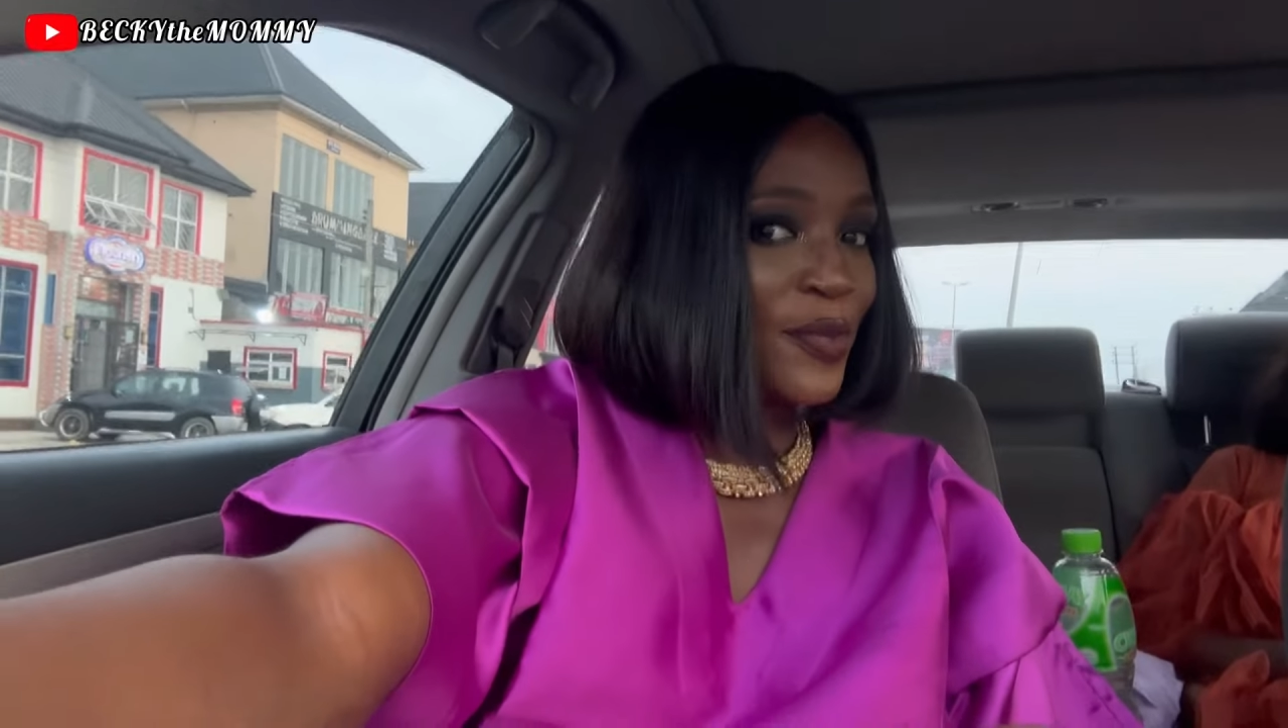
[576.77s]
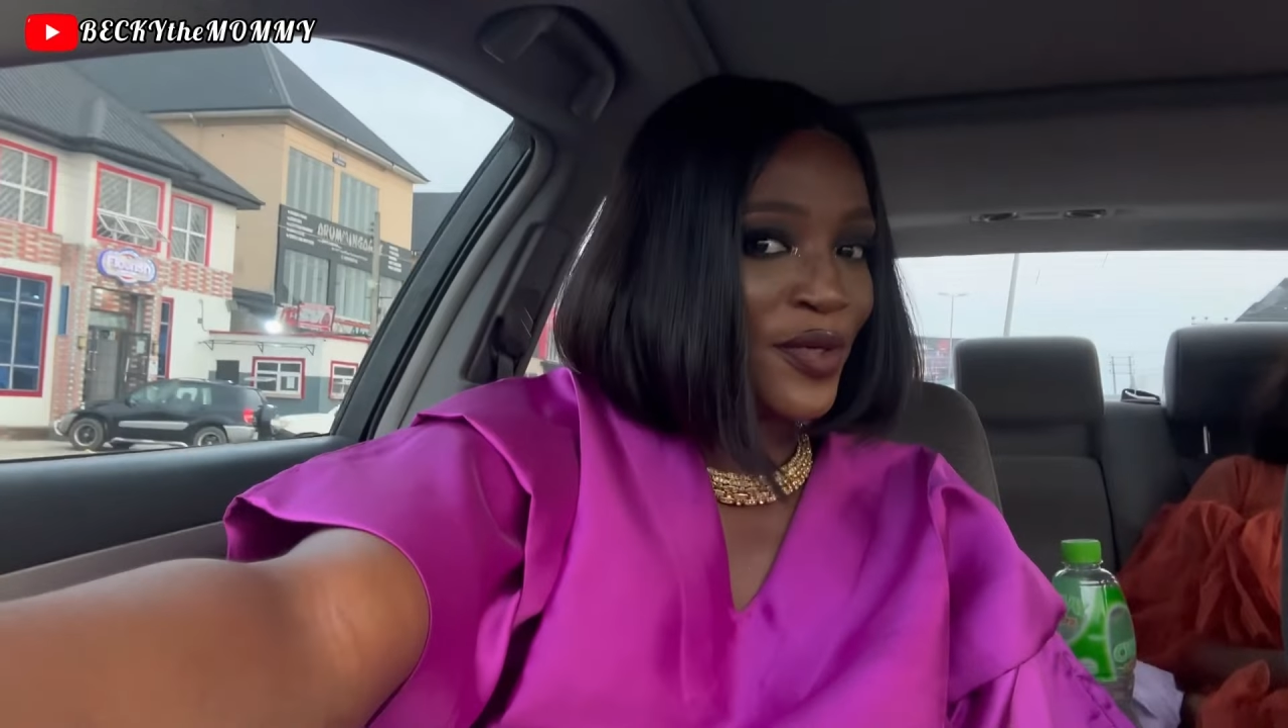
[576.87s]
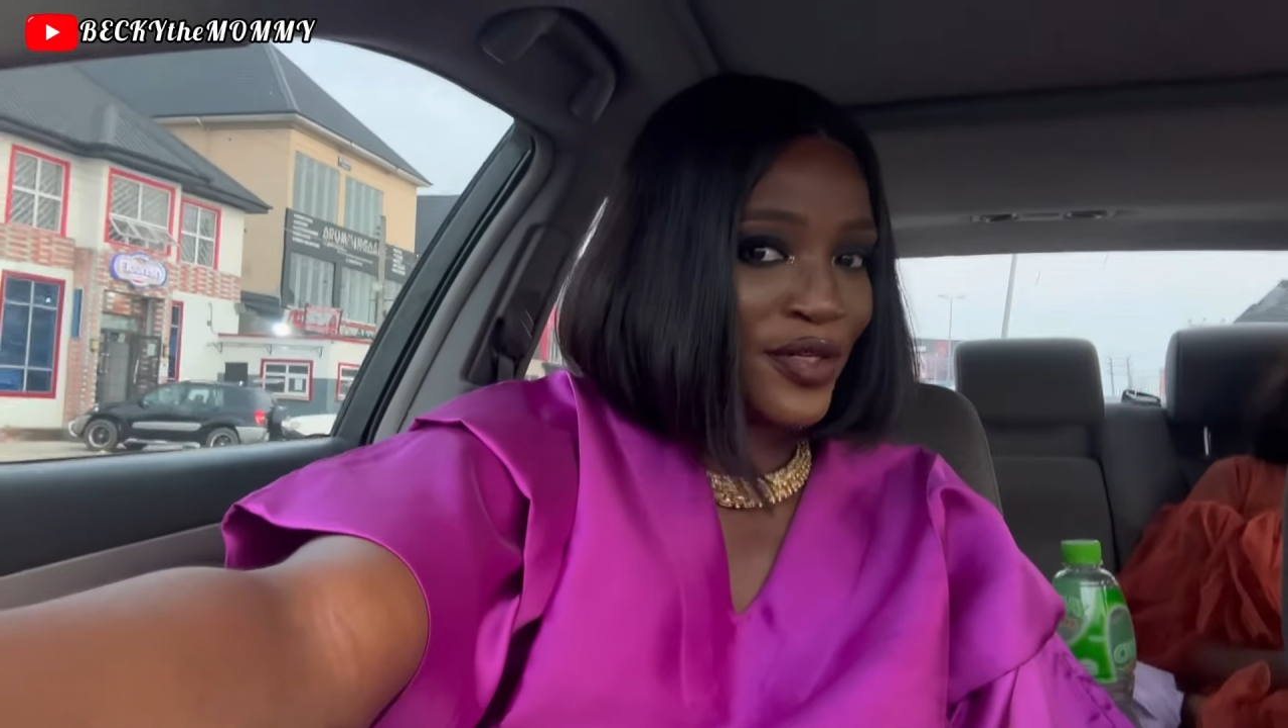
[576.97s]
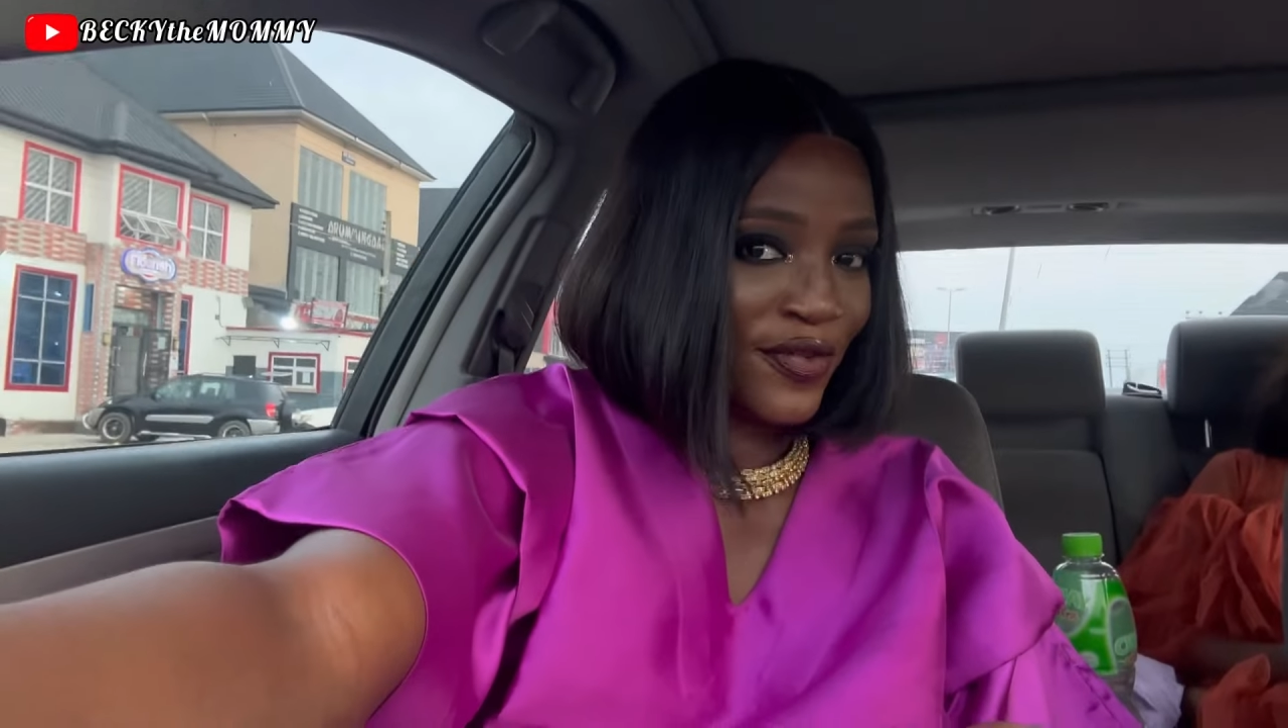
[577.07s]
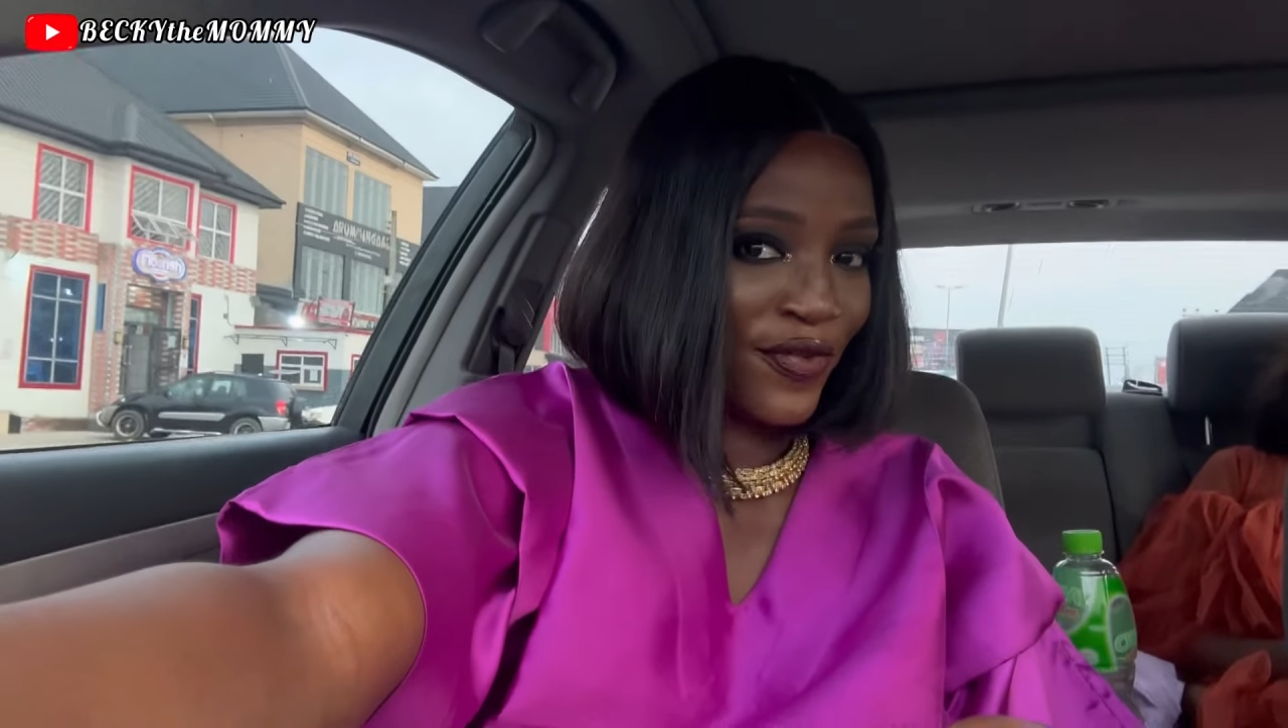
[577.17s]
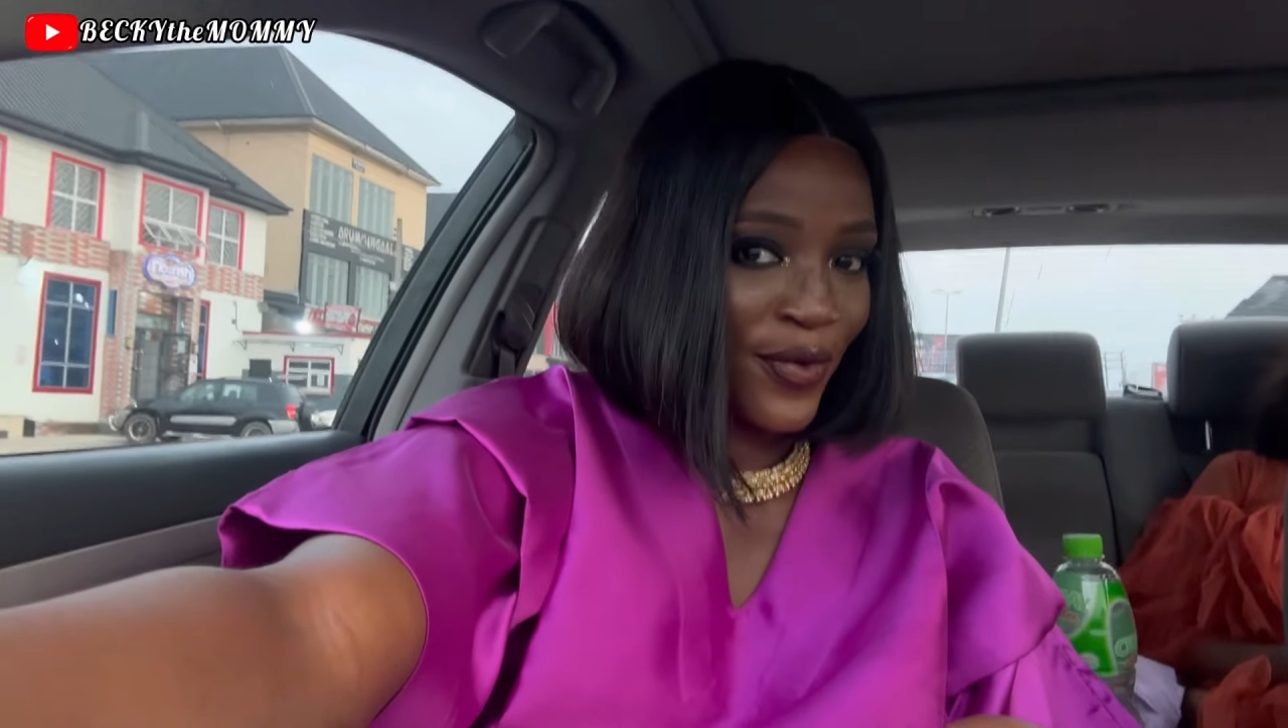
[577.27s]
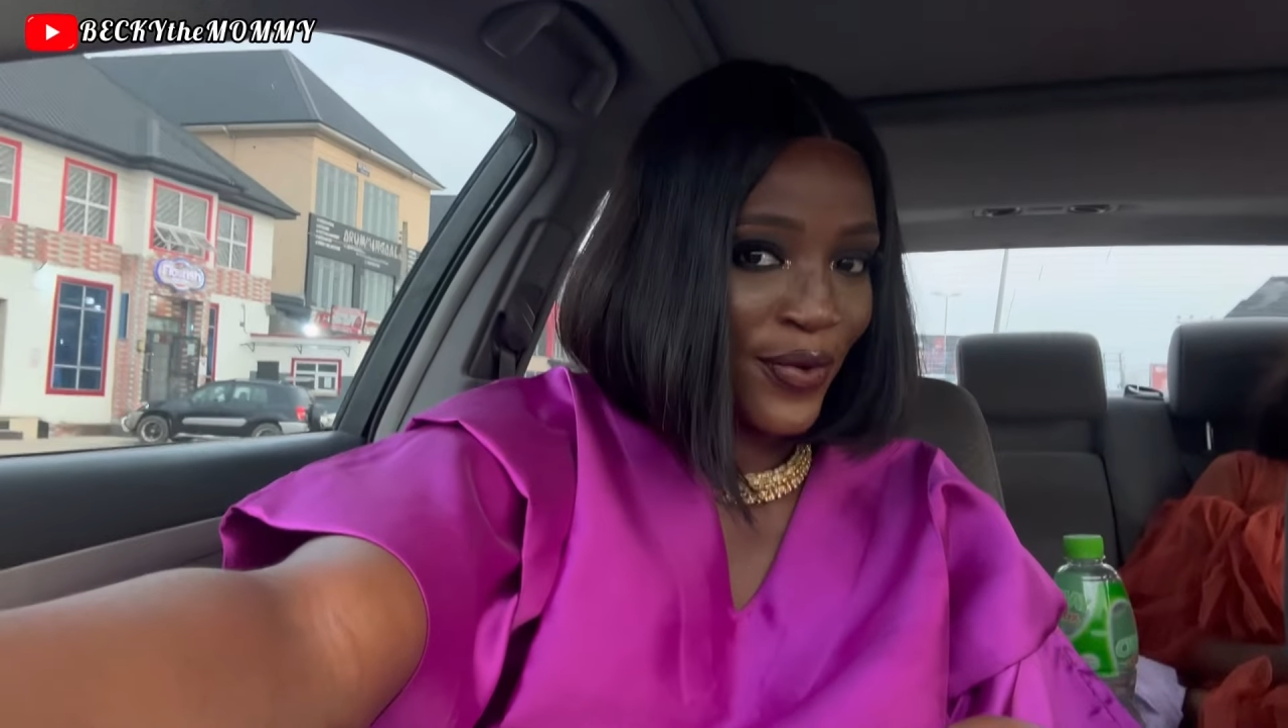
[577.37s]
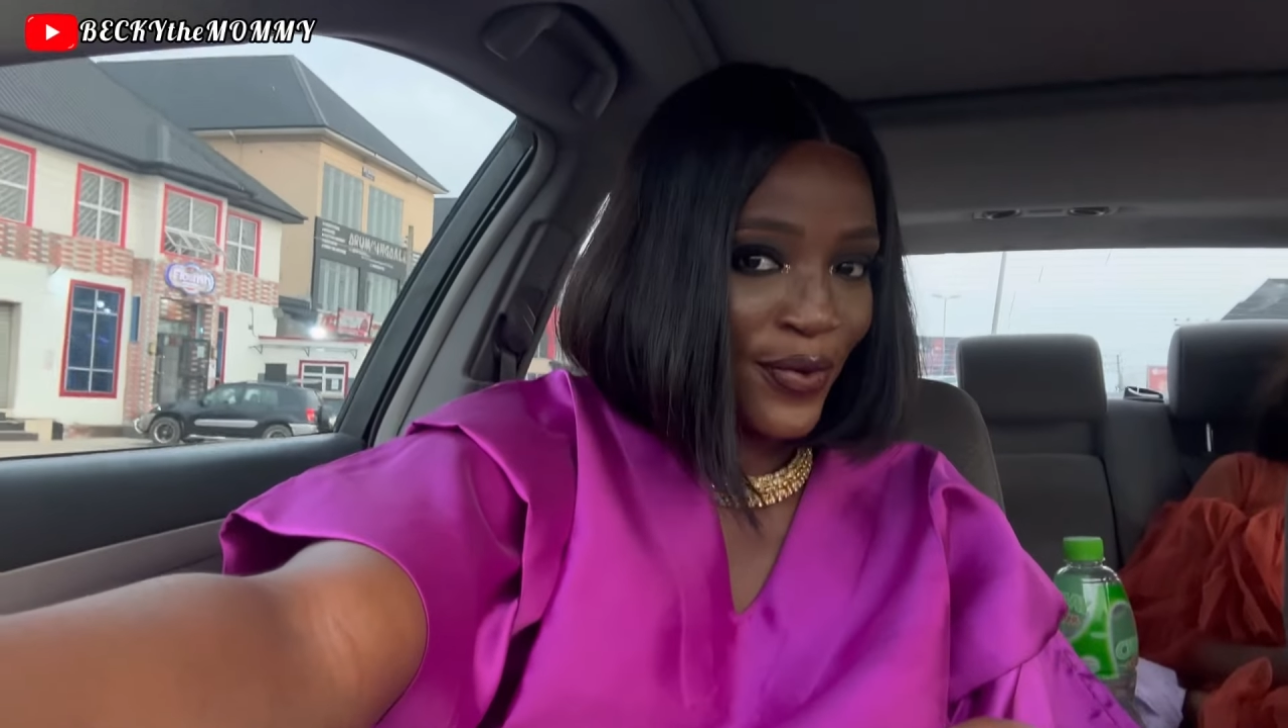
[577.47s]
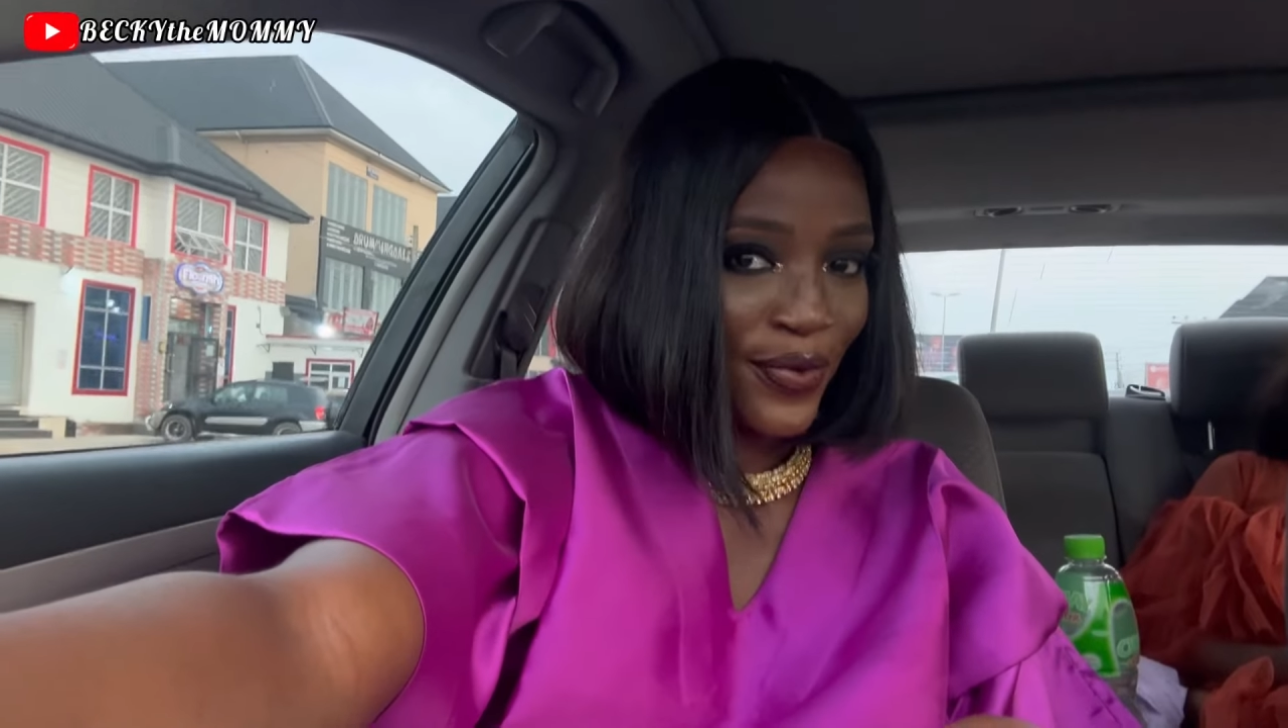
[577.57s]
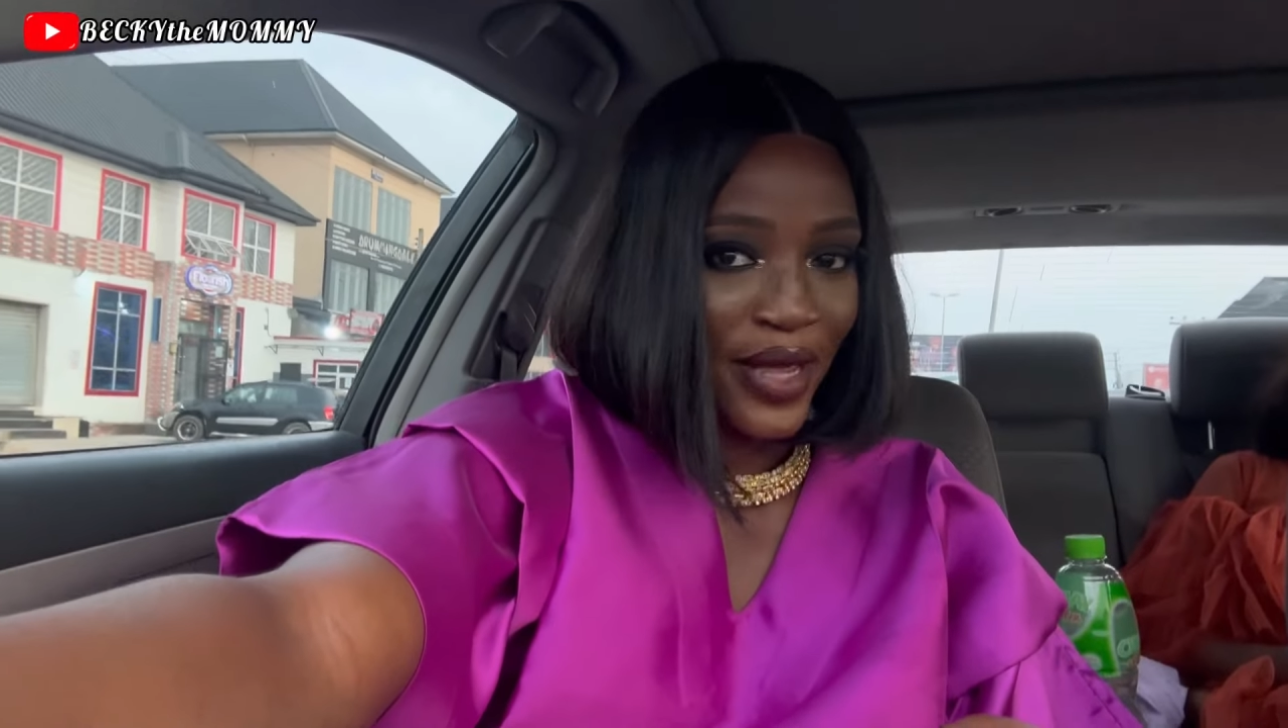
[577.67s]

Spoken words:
beautiful.